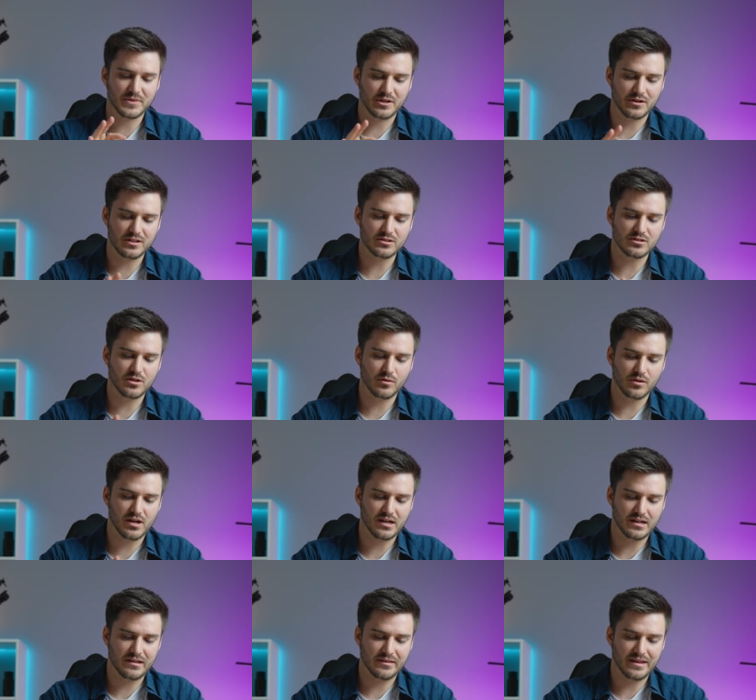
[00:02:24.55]
There is no
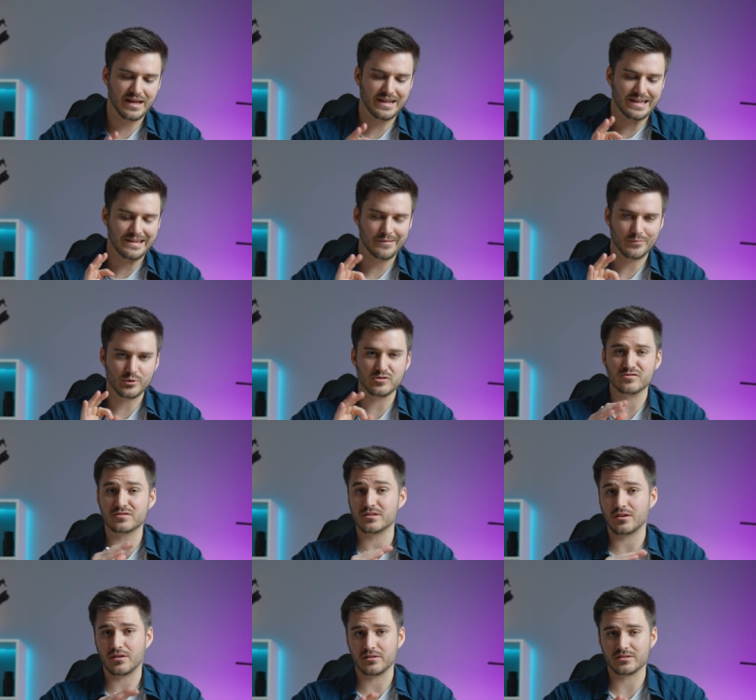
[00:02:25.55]
lock on that and it
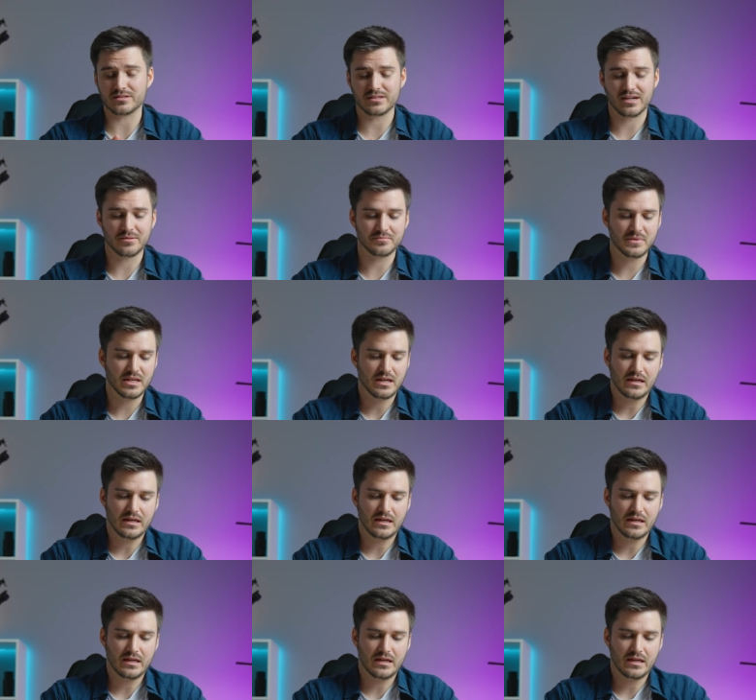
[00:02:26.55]
moves all the time.